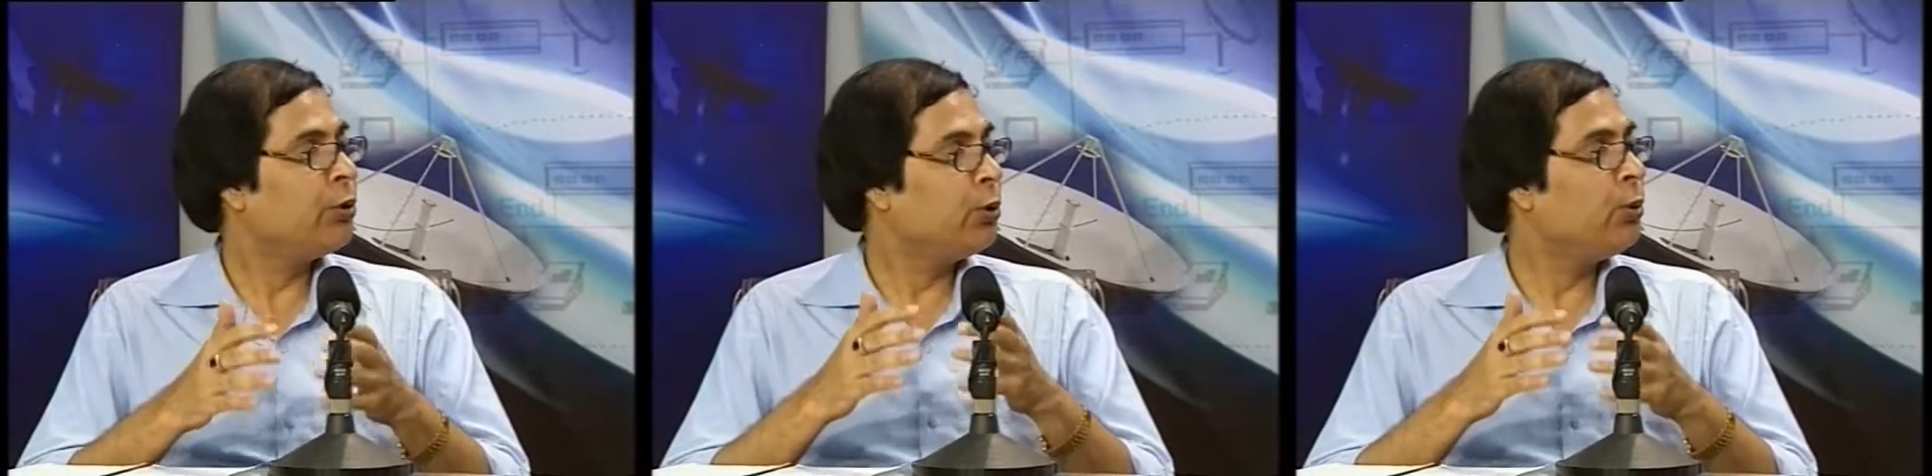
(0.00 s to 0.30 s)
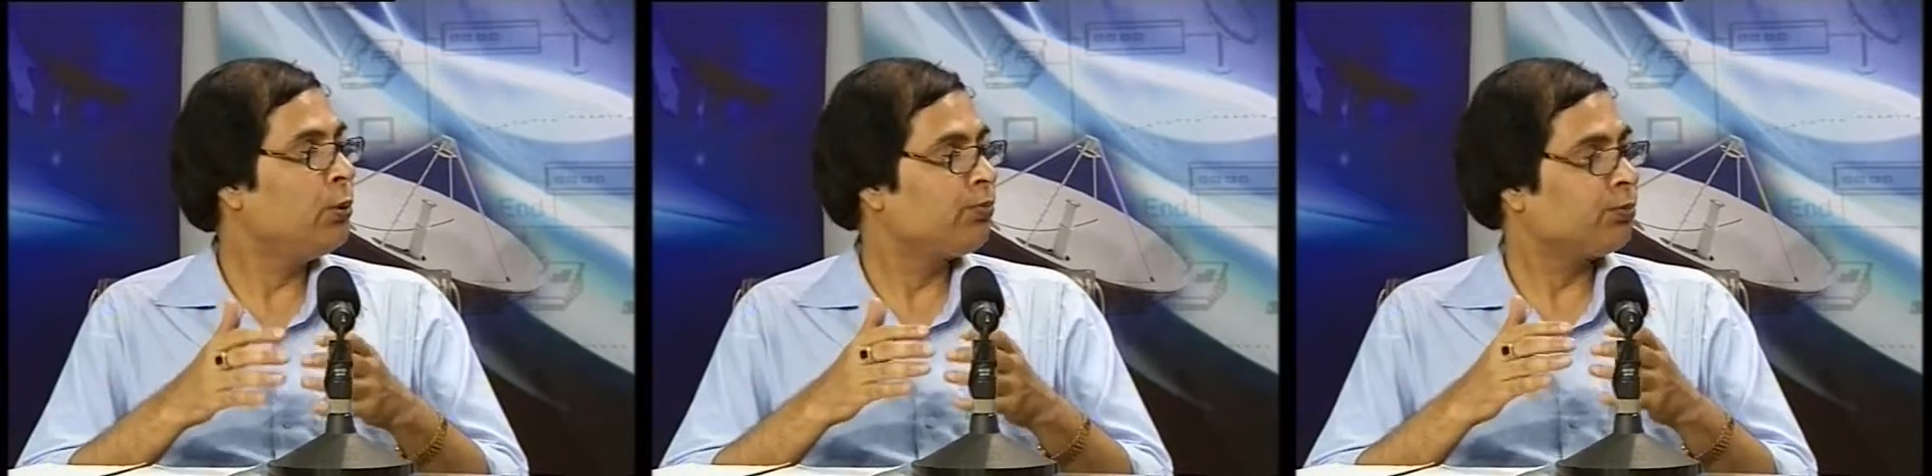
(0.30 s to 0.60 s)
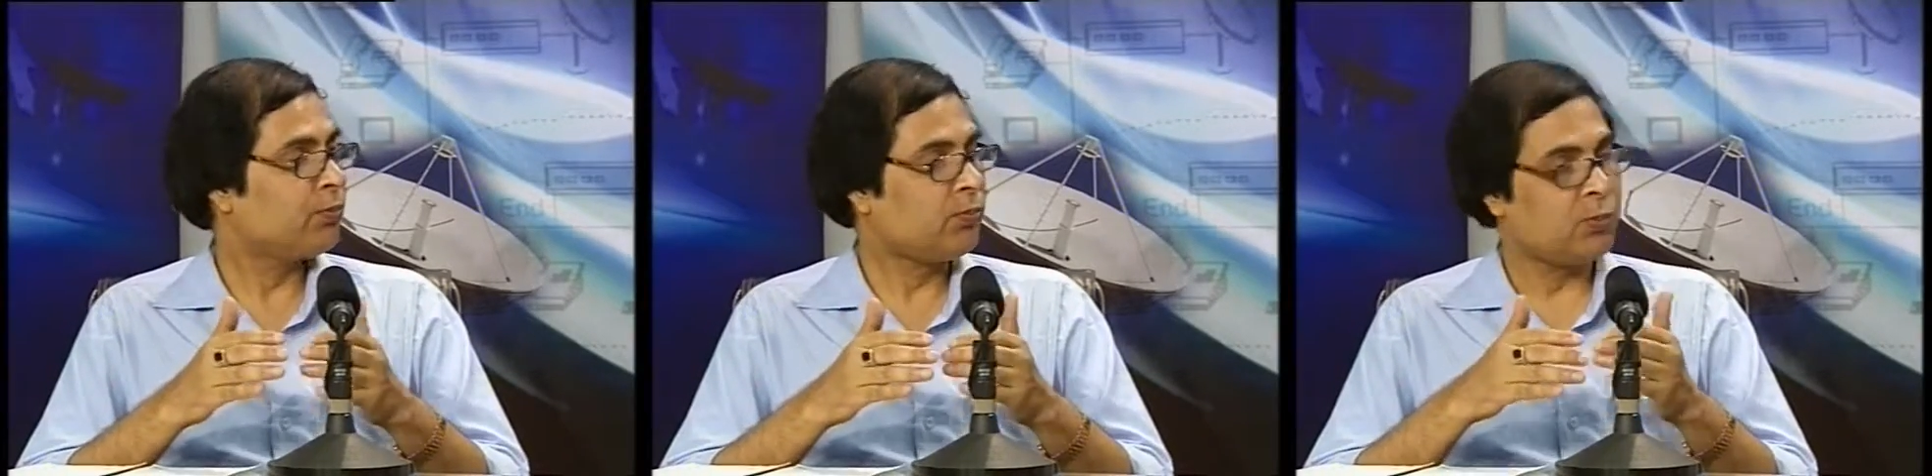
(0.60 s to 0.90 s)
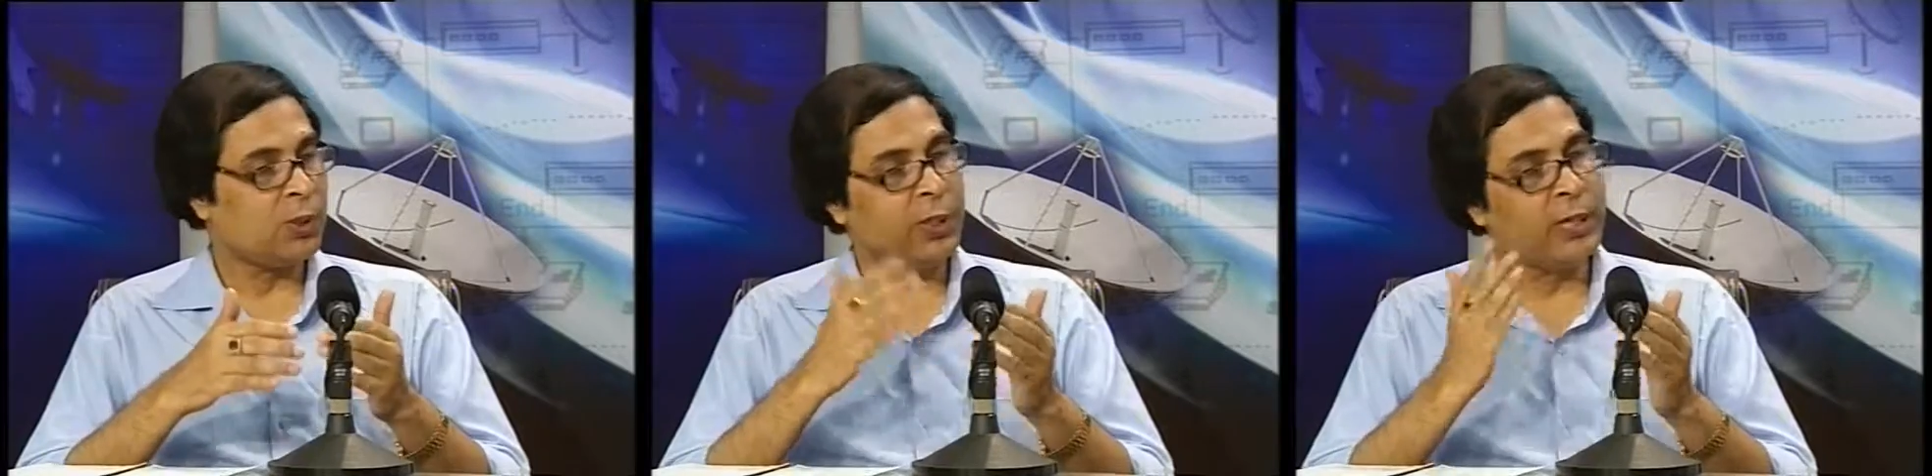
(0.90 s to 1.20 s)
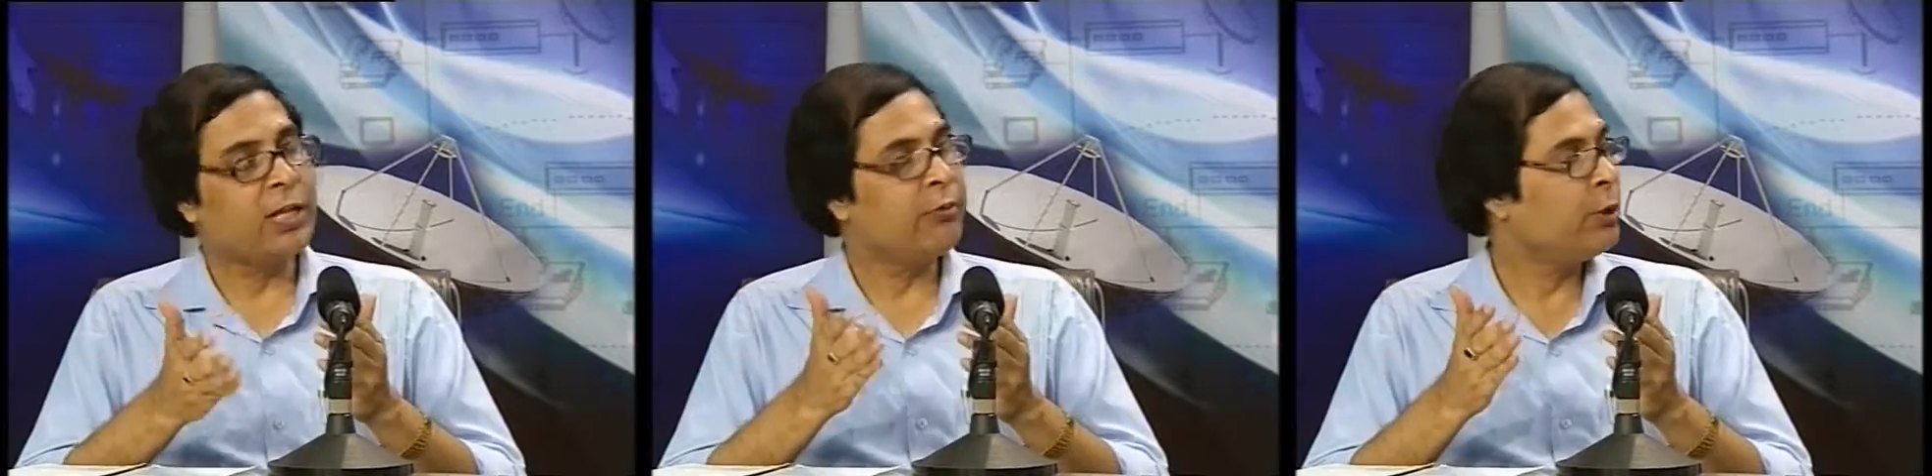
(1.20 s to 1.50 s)
to
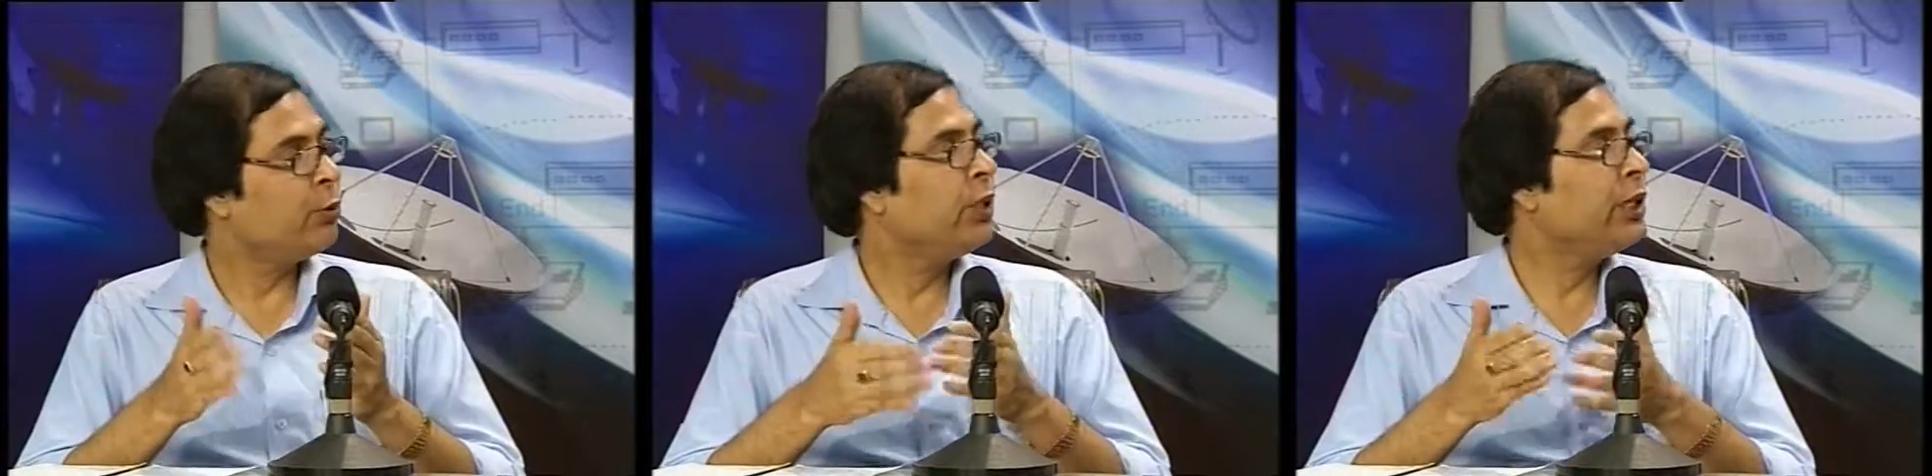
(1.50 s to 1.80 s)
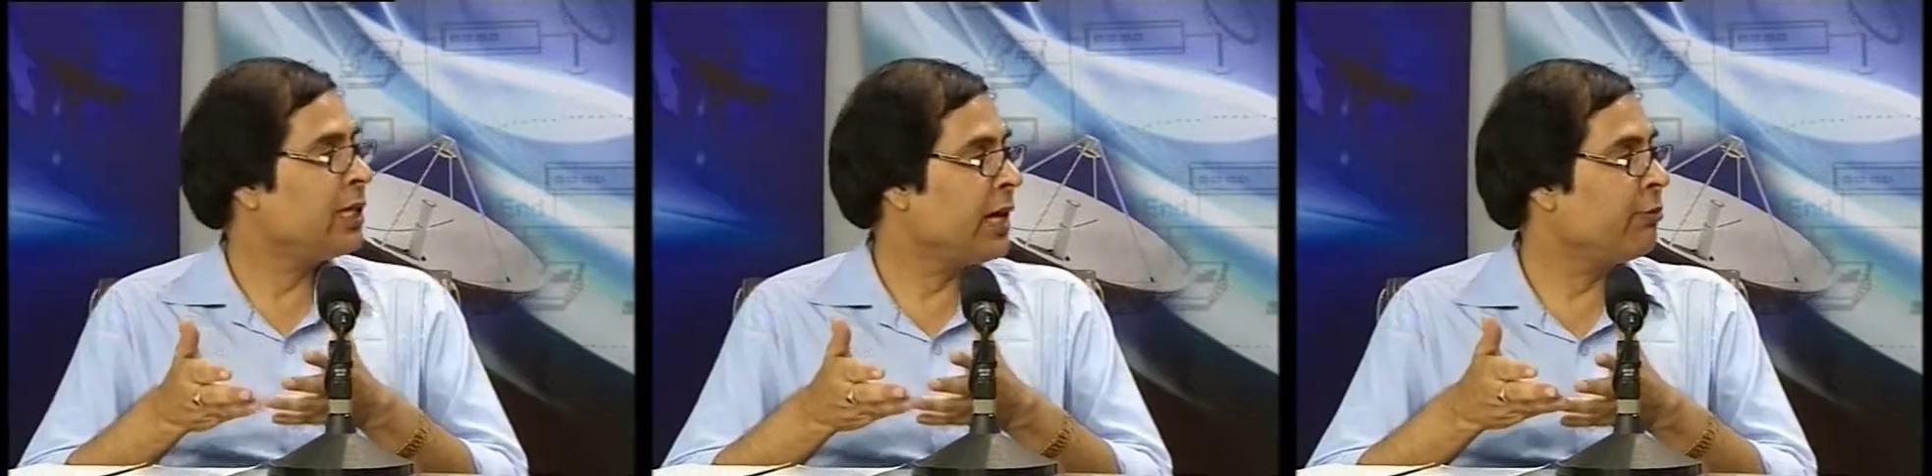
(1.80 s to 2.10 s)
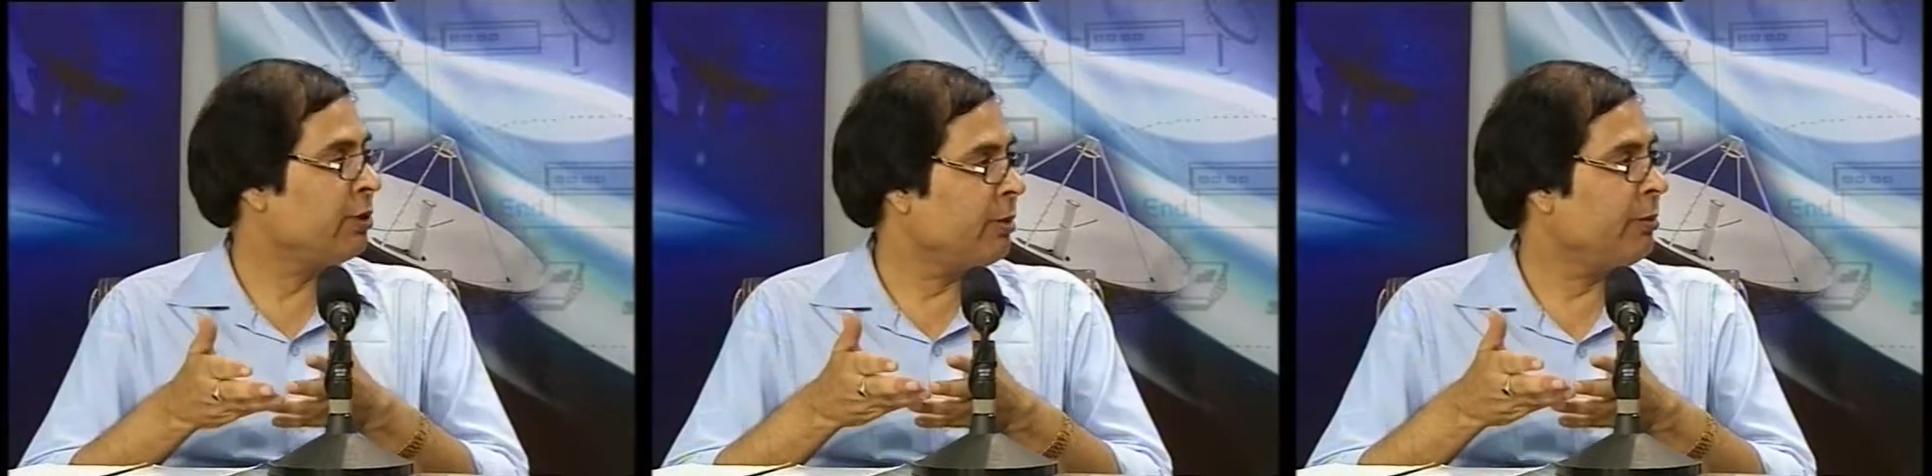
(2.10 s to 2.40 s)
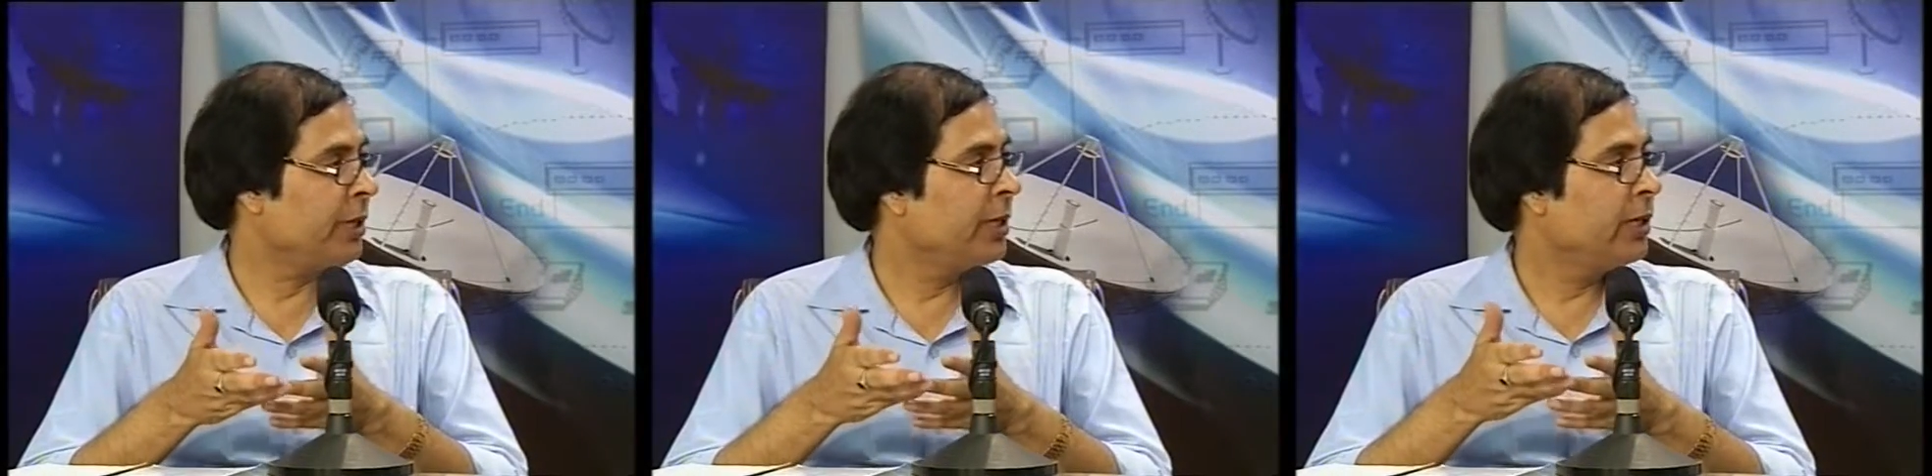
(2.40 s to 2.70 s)
transfer to English language maybe.